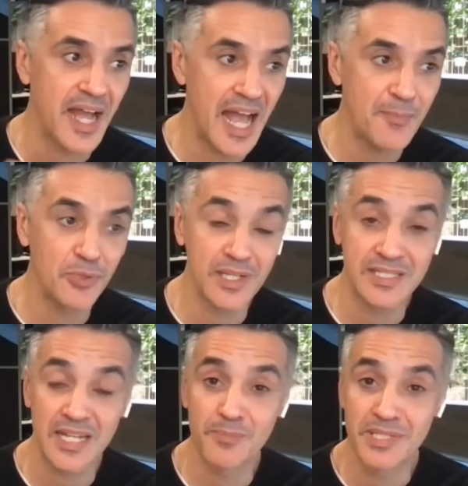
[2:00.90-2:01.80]
Apple has
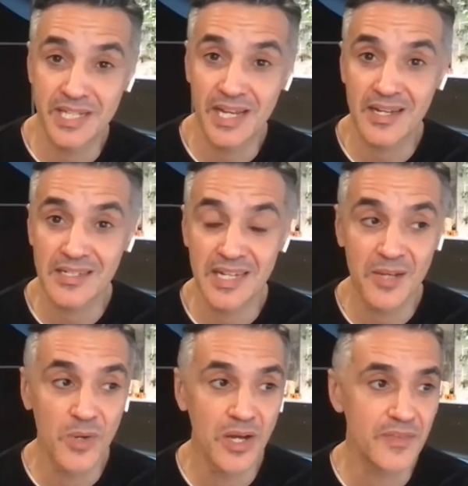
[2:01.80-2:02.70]
done
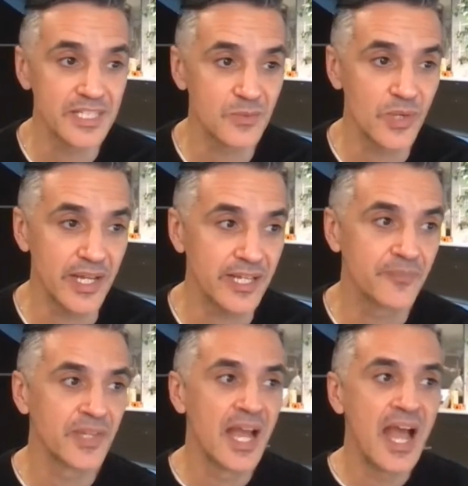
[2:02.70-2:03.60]
particularly well this week.
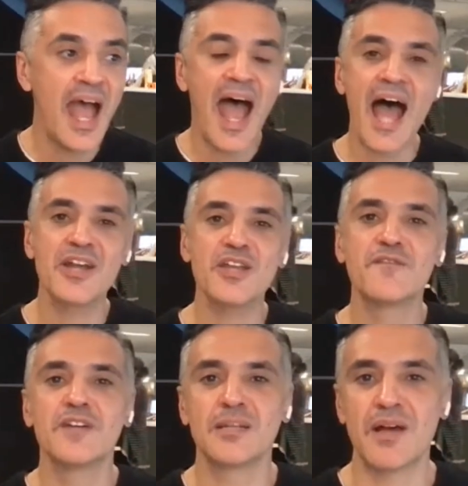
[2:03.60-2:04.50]
How do you
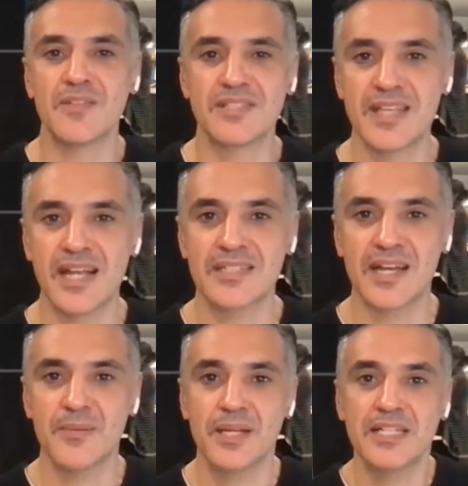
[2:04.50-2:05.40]
feel about the
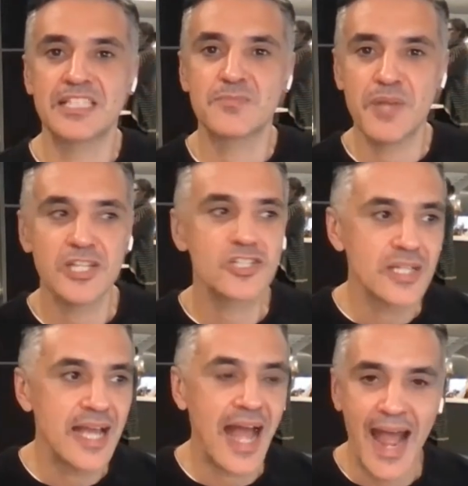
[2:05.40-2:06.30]
sector,
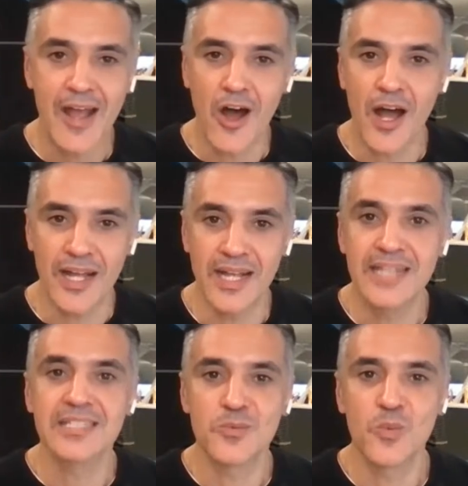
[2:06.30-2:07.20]
especially AI?
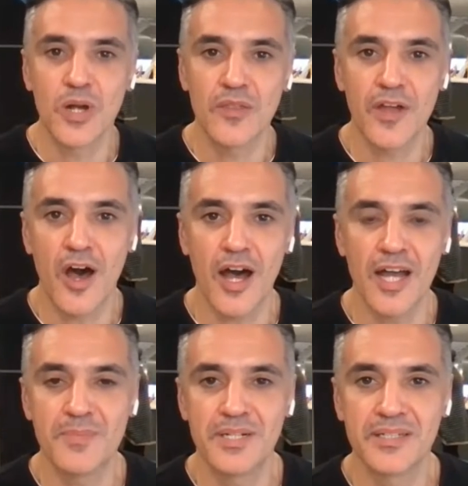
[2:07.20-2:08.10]
Is it worth the hype?